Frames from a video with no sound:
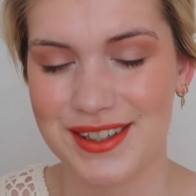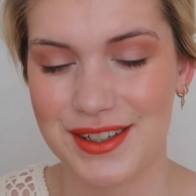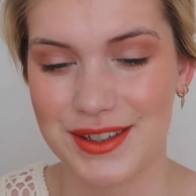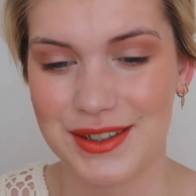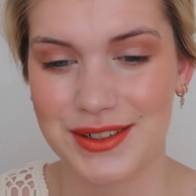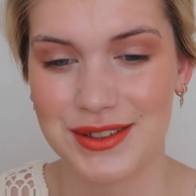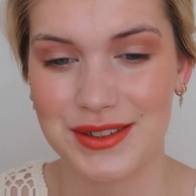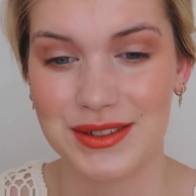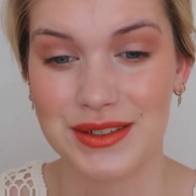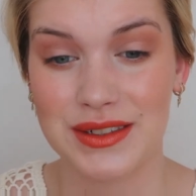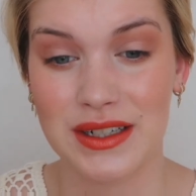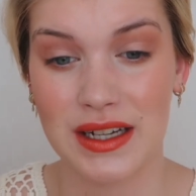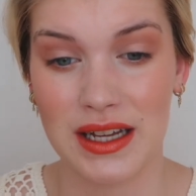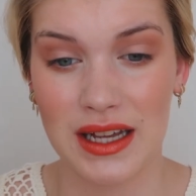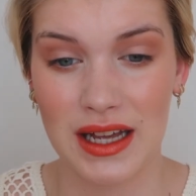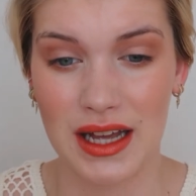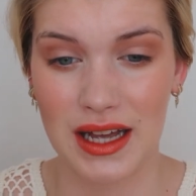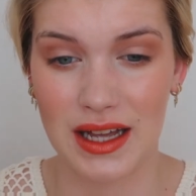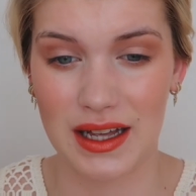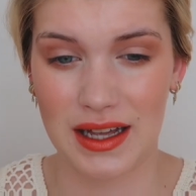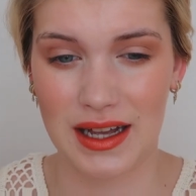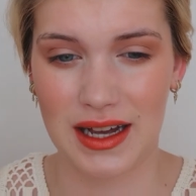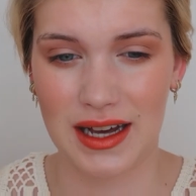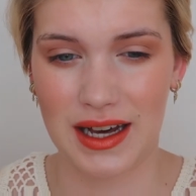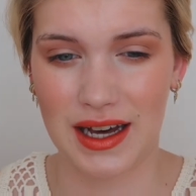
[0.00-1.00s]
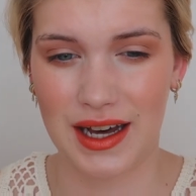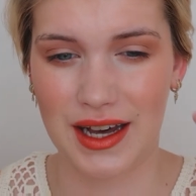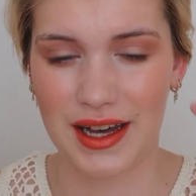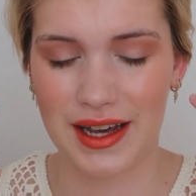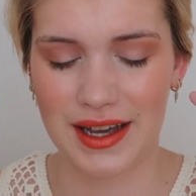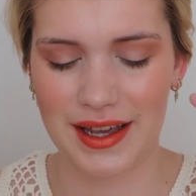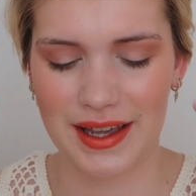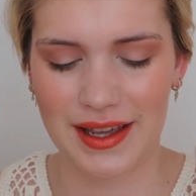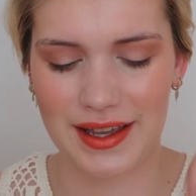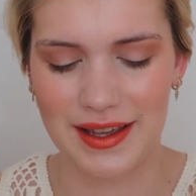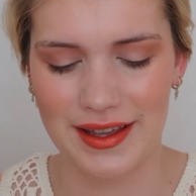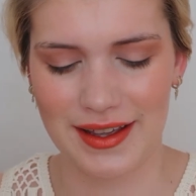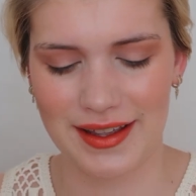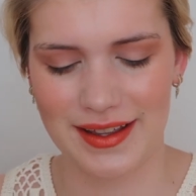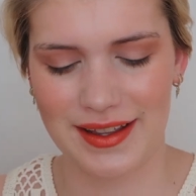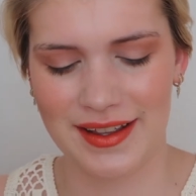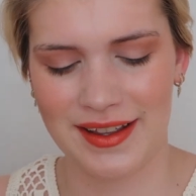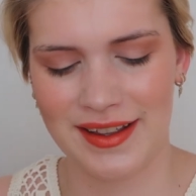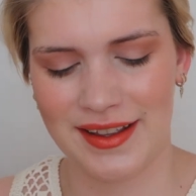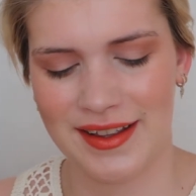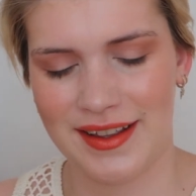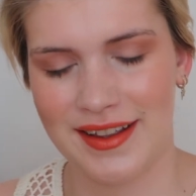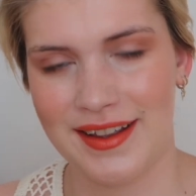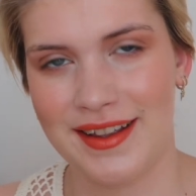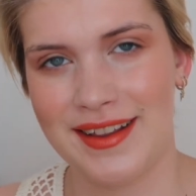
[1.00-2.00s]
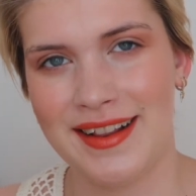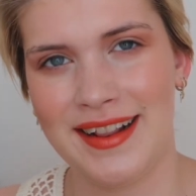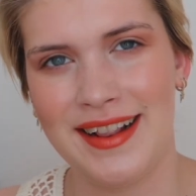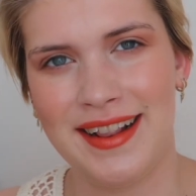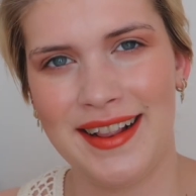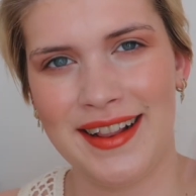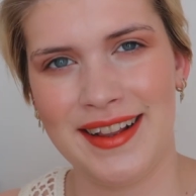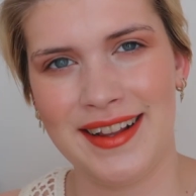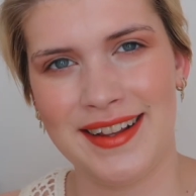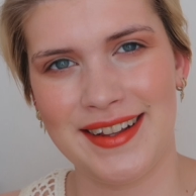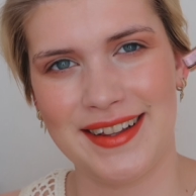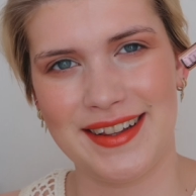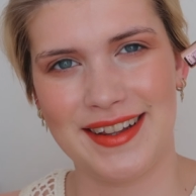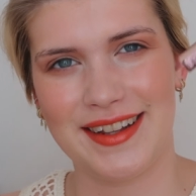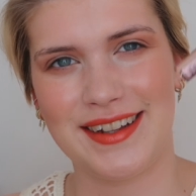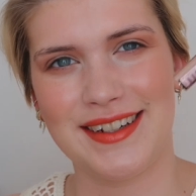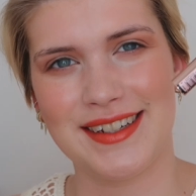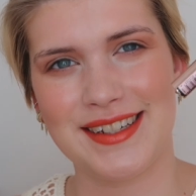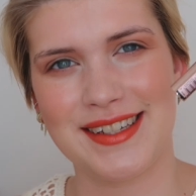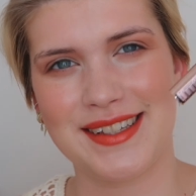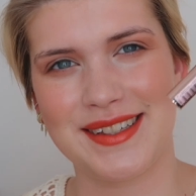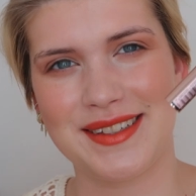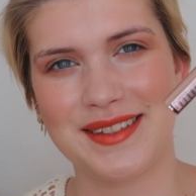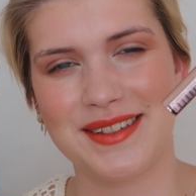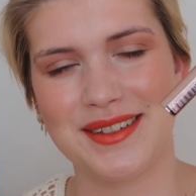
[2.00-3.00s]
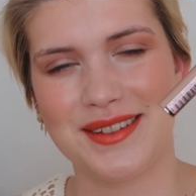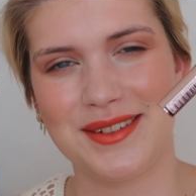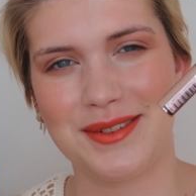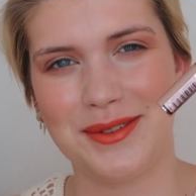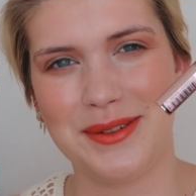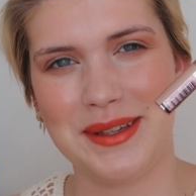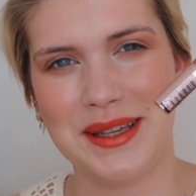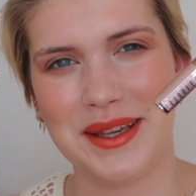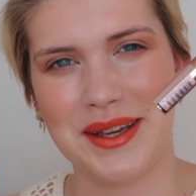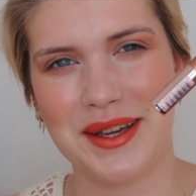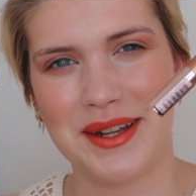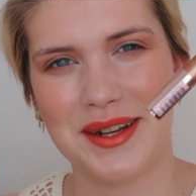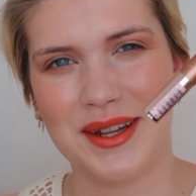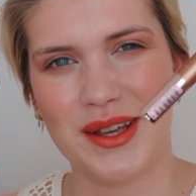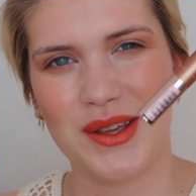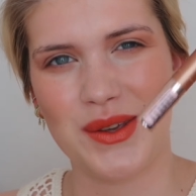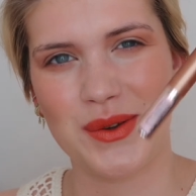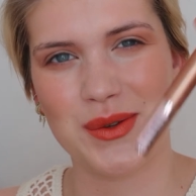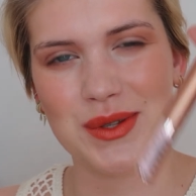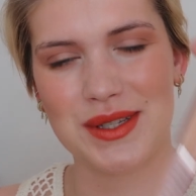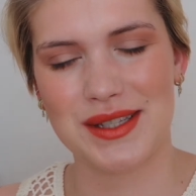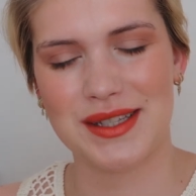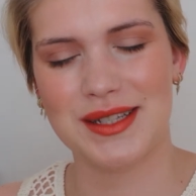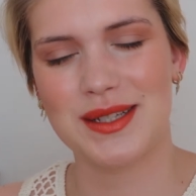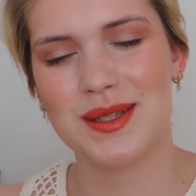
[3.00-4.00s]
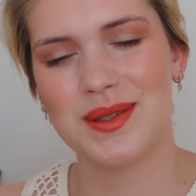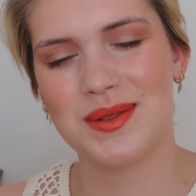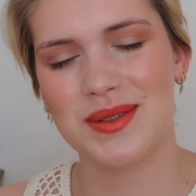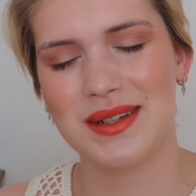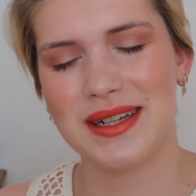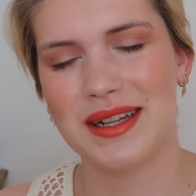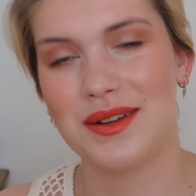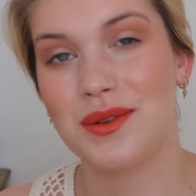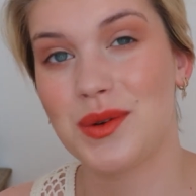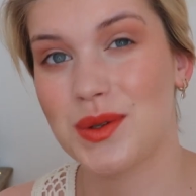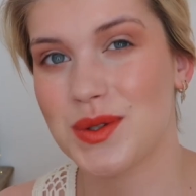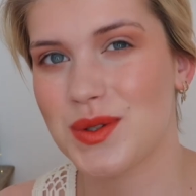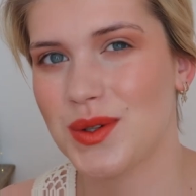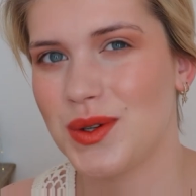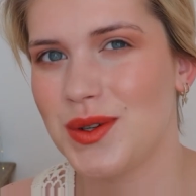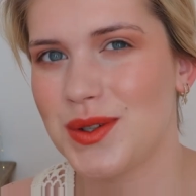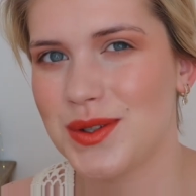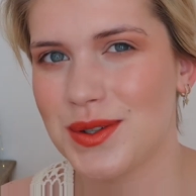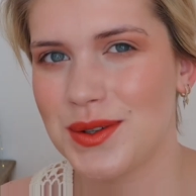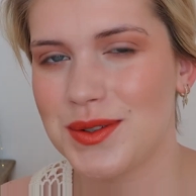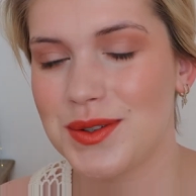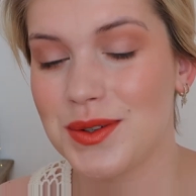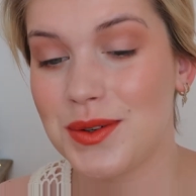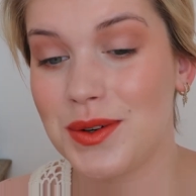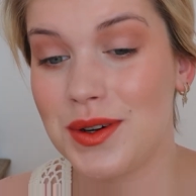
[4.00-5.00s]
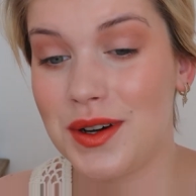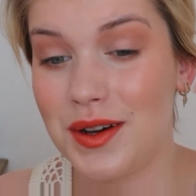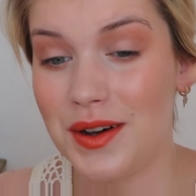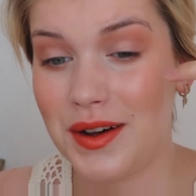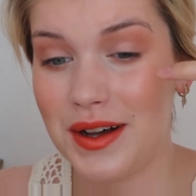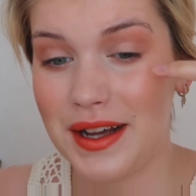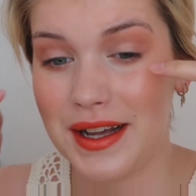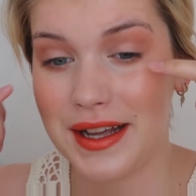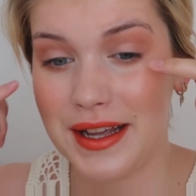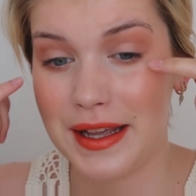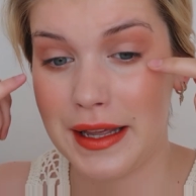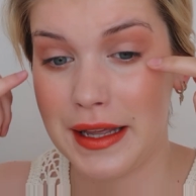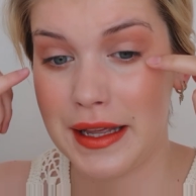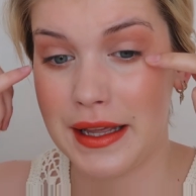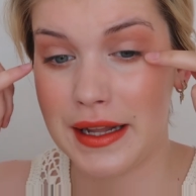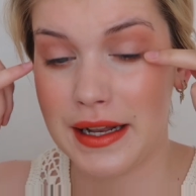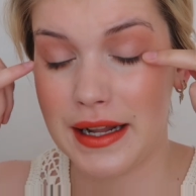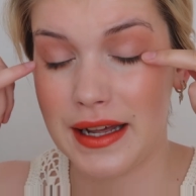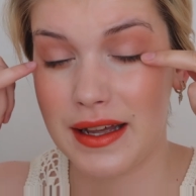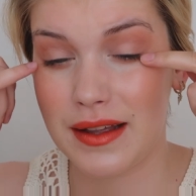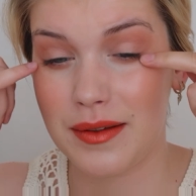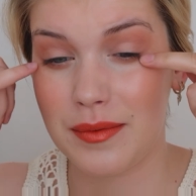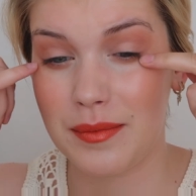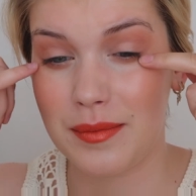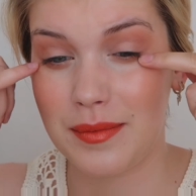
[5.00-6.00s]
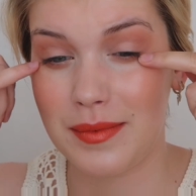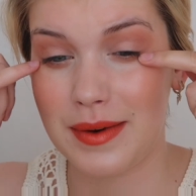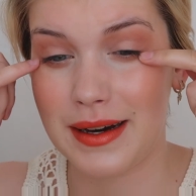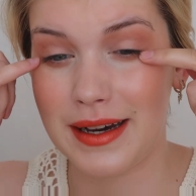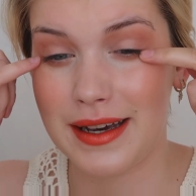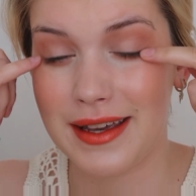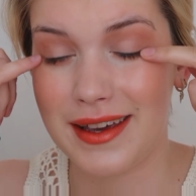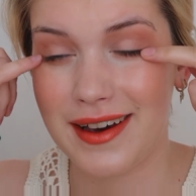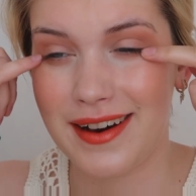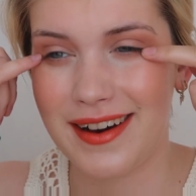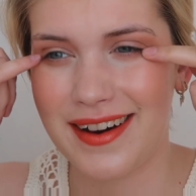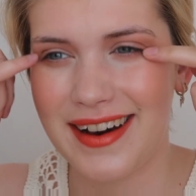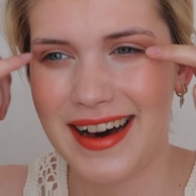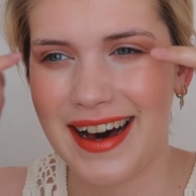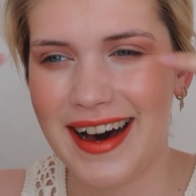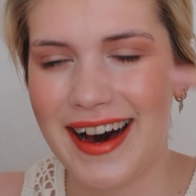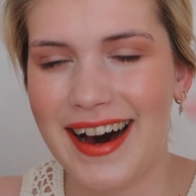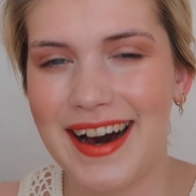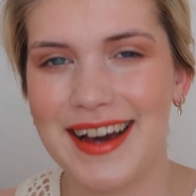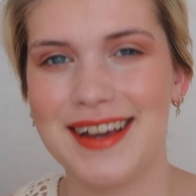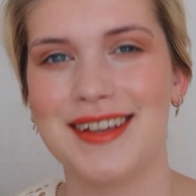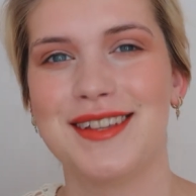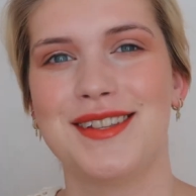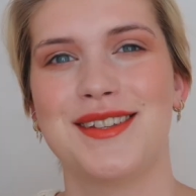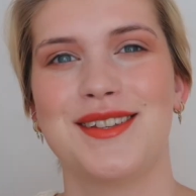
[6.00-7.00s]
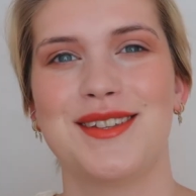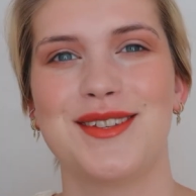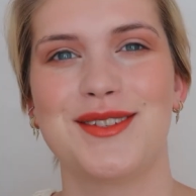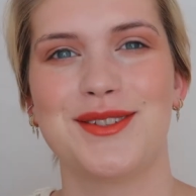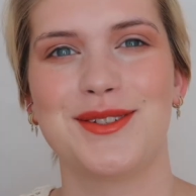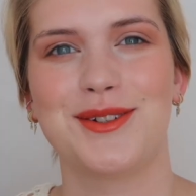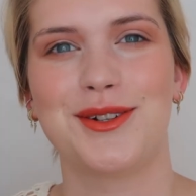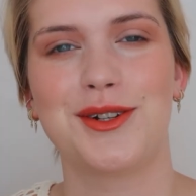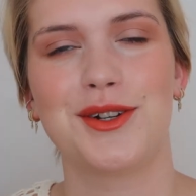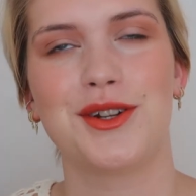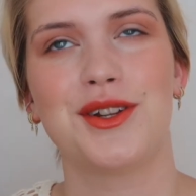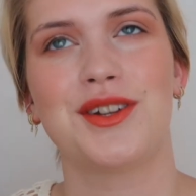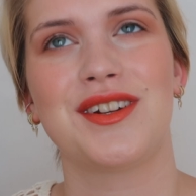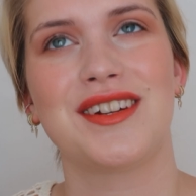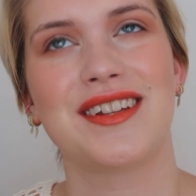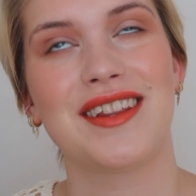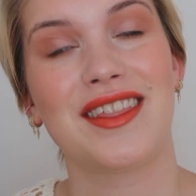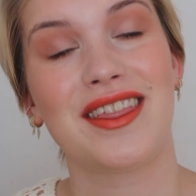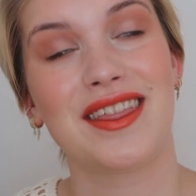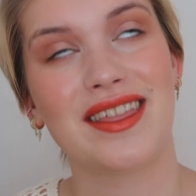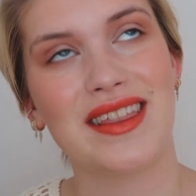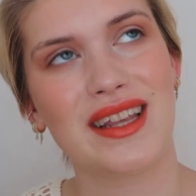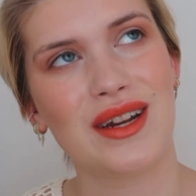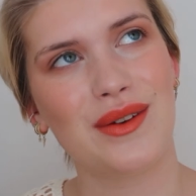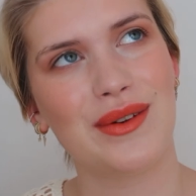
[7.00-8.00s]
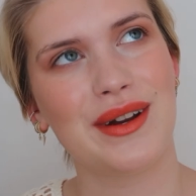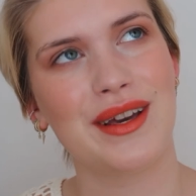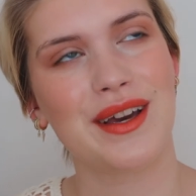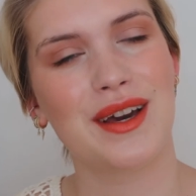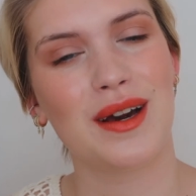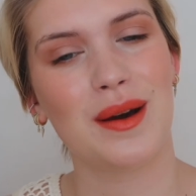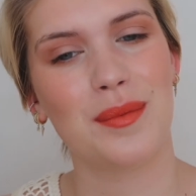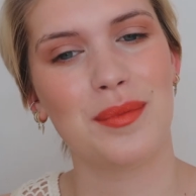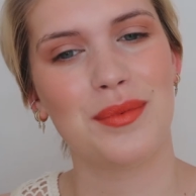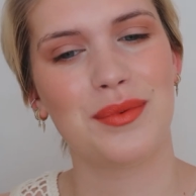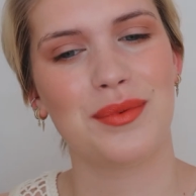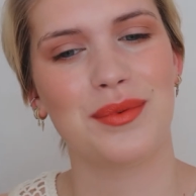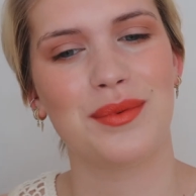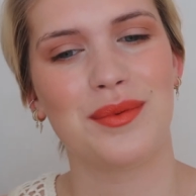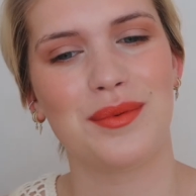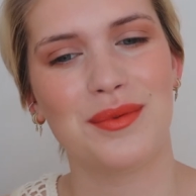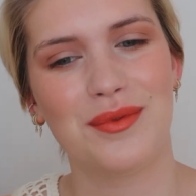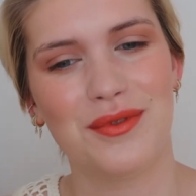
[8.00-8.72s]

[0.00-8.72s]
So I last weekend I used this one, and it was also so hot, and my eyes started tearing up